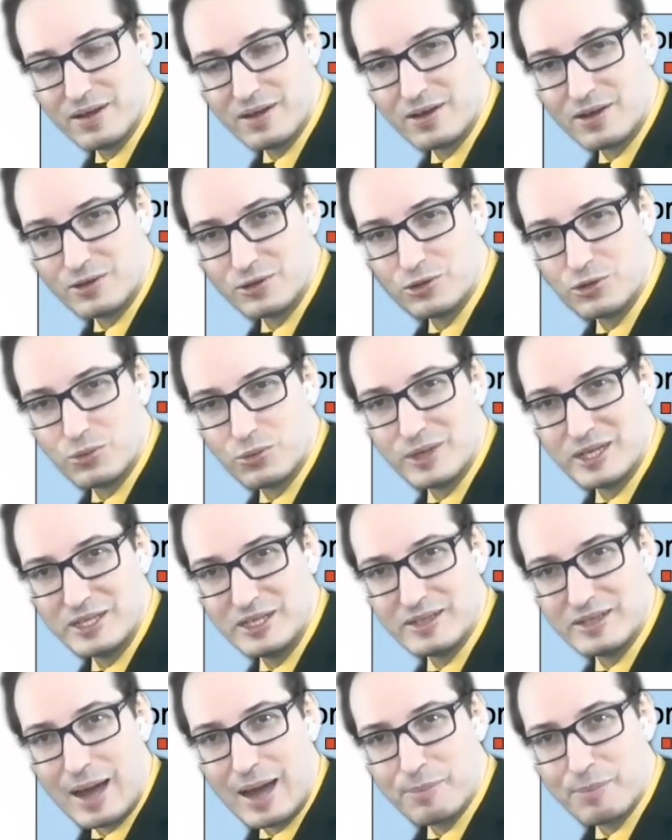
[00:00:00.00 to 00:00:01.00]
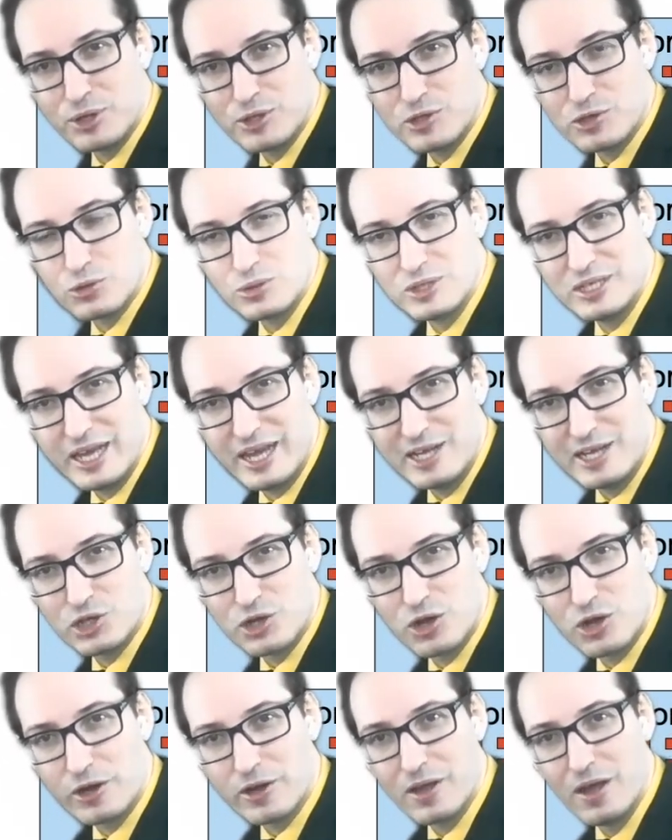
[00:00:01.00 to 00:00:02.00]
when it happens to the
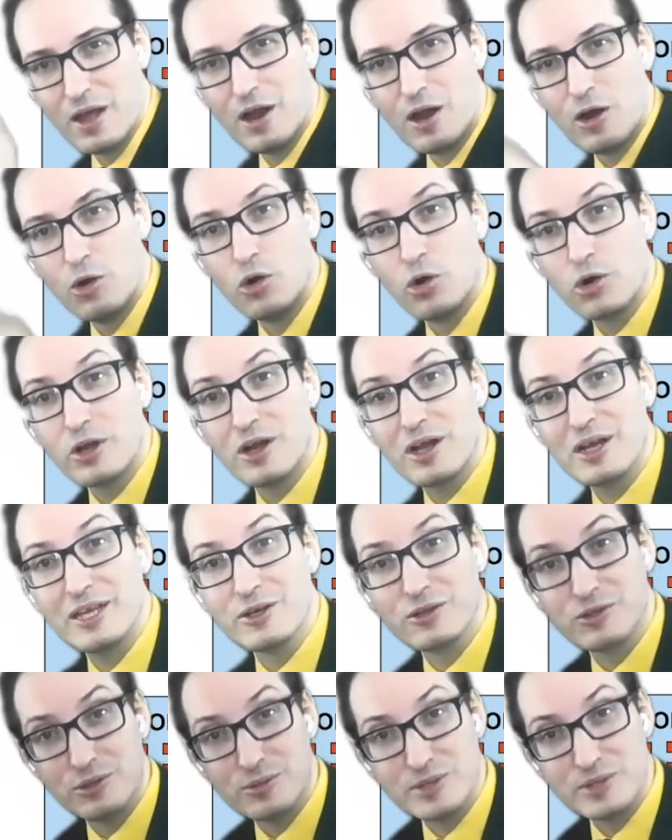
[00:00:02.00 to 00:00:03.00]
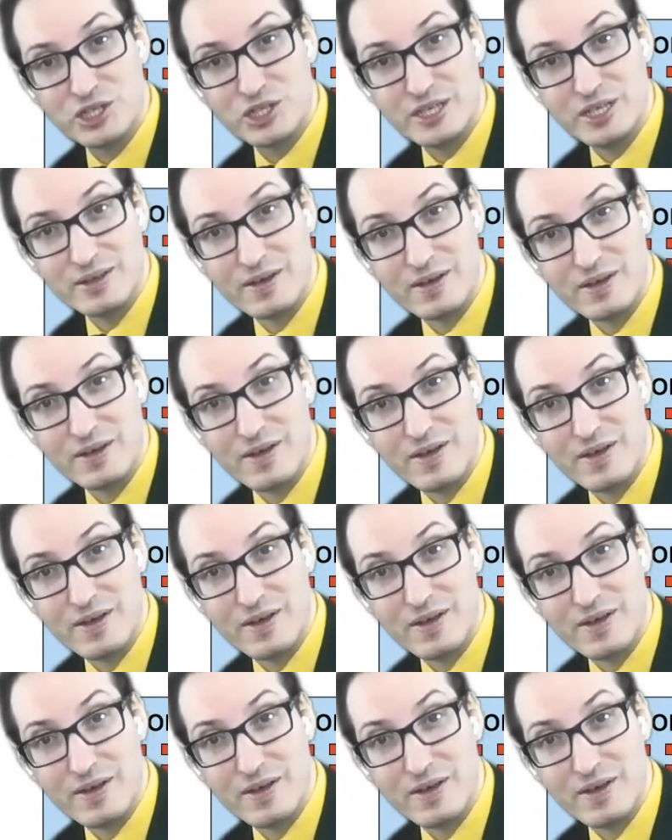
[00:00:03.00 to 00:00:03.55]
HLog locally on the machine.